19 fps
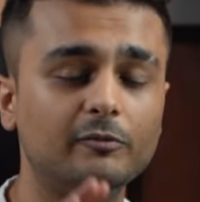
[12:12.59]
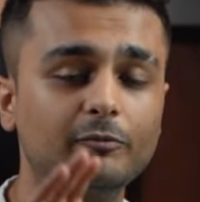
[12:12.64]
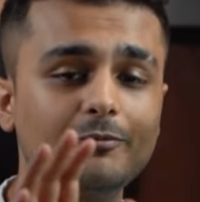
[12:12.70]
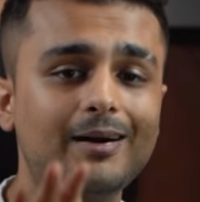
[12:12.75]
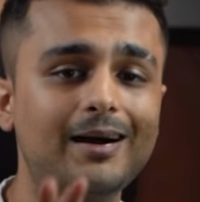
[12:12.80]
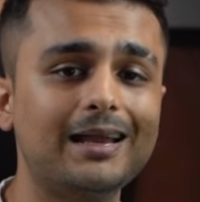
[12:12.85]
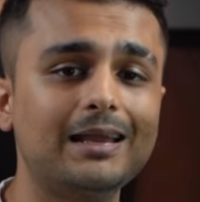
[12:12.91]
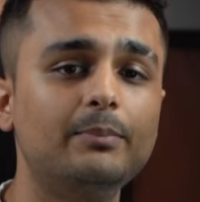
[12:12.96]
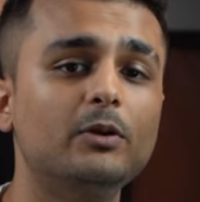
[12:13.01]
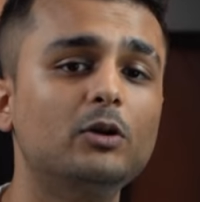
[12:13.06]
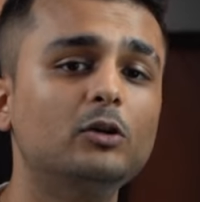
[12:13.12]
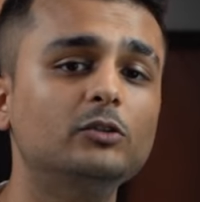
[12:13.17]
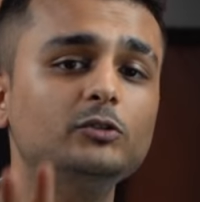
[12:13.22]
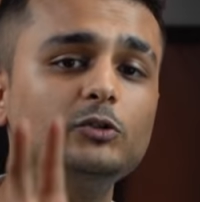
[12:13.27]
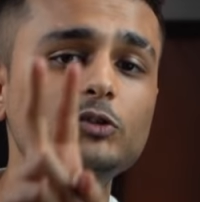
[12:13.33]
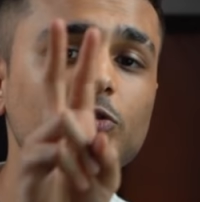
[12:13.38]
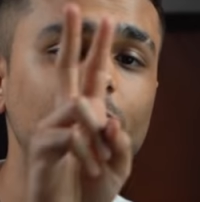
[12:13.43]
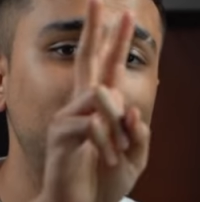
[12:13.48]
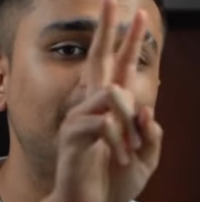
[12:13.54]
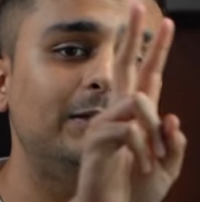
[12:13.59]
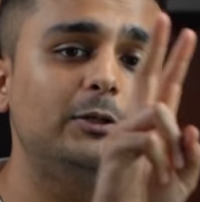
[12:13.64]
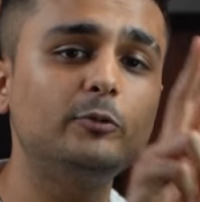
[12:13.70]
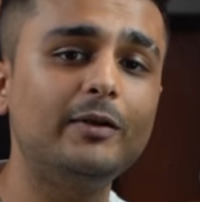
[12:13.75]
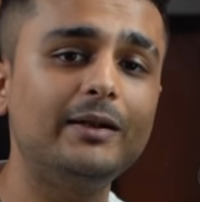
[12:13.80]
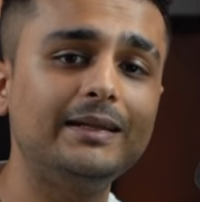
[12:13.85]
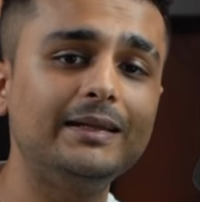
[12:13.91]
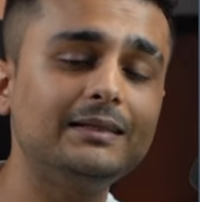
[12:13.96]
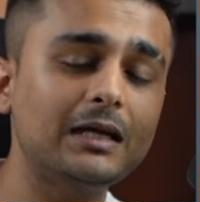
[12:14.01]
Why? Because you spent
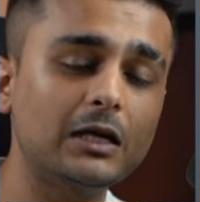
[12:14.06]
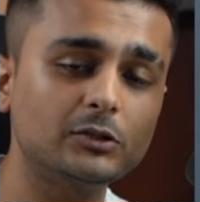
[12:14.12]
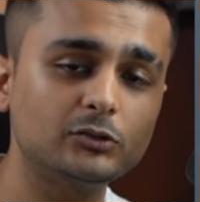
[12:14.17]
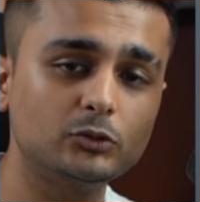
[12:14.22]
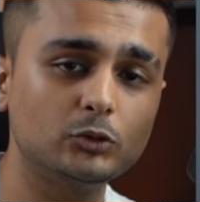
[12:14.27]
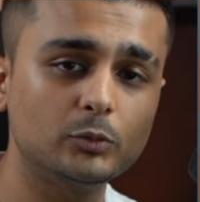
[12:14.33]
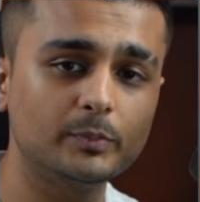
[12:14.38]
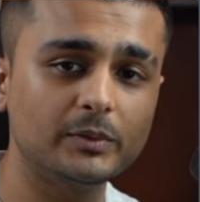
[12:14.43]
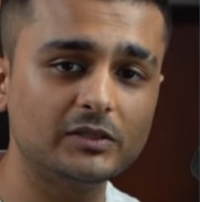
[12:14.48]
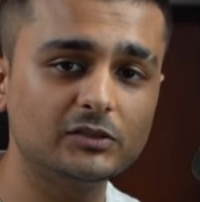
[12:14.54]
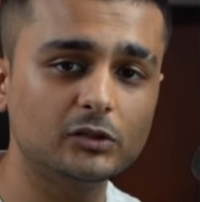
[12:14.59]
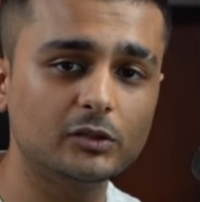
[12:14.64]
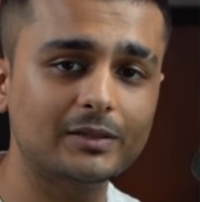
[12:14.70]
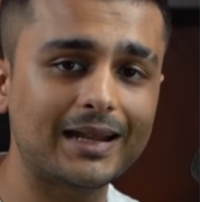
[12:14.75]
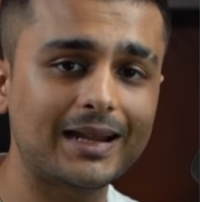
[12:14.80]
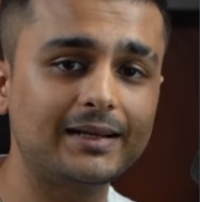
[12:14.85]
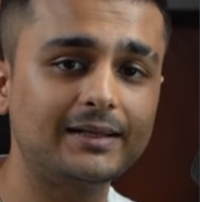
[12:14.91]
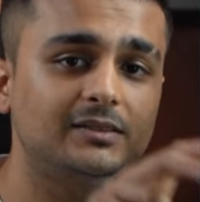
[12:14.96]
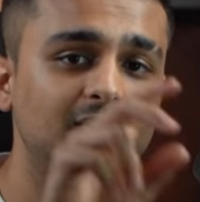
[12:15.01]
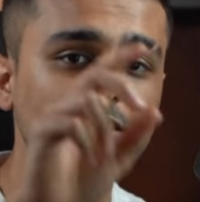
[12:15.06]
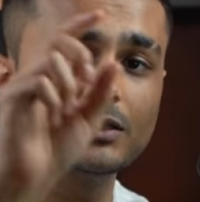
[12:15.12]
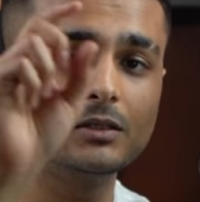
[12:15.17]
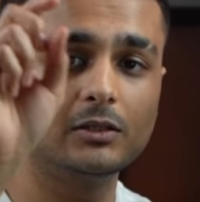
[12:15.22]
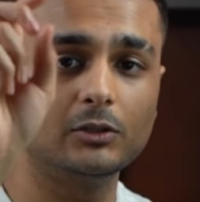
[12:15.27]
20,000 rupees on ads,